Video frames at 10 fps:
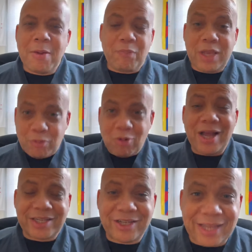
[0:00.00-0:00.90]
People
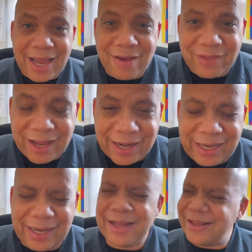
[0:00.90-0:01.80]
actually have the
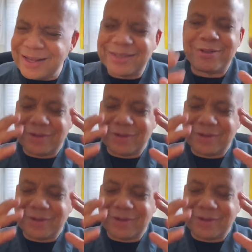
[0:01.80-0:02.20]
idea, and this